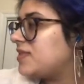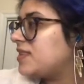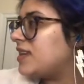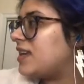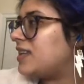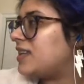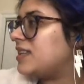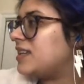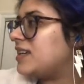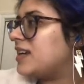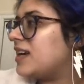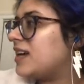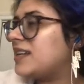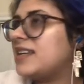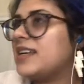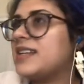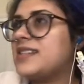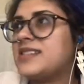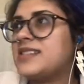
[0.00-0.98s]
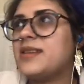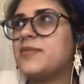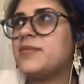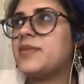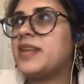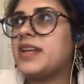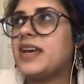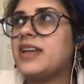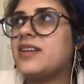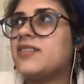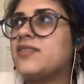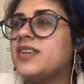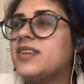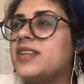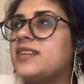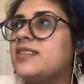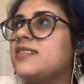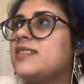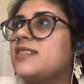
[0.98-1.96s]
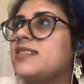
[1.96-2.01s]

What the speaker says: and you got to get something out of it?